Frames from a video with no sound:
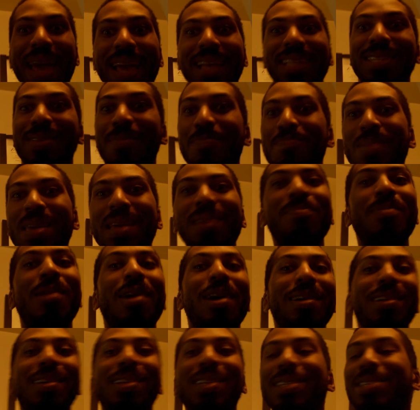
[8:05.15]
that has a big
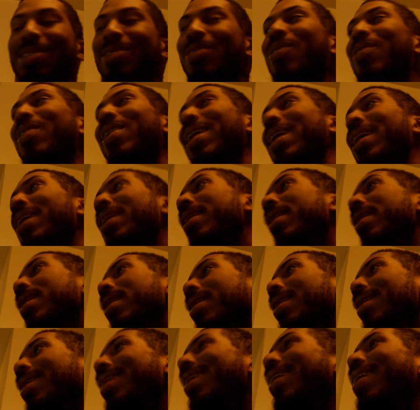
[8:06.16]
part in the story.
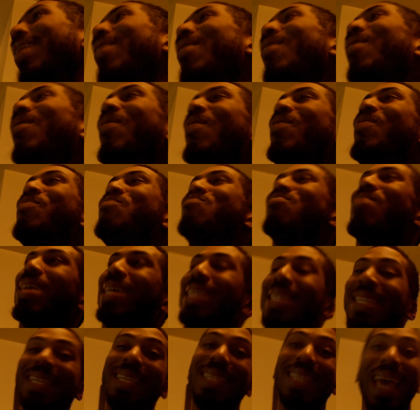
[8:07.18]

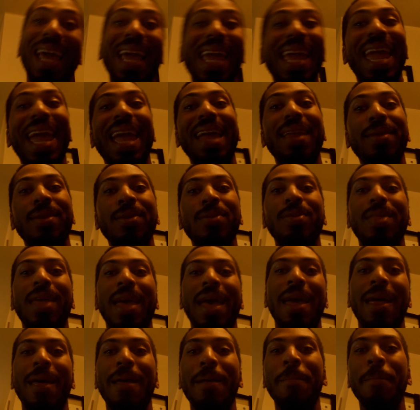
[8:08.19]
But since I can't do
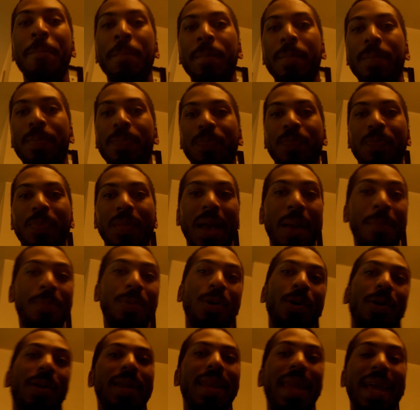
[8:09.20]
that,
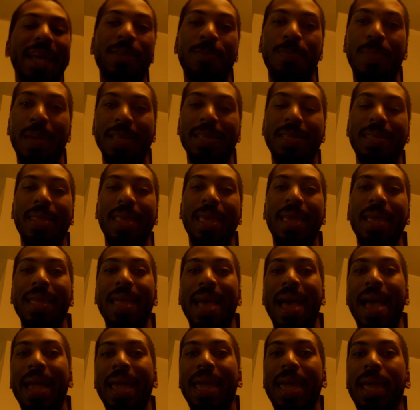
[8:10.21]
I'm doing the next best
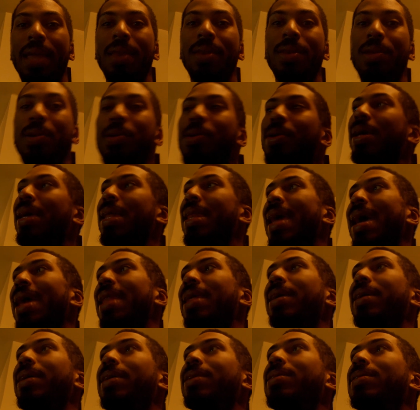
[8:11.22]
thing that I can do, and
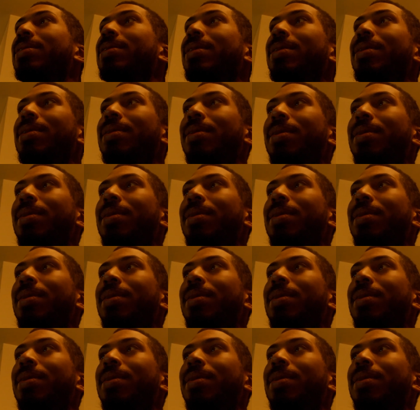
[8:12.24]
that is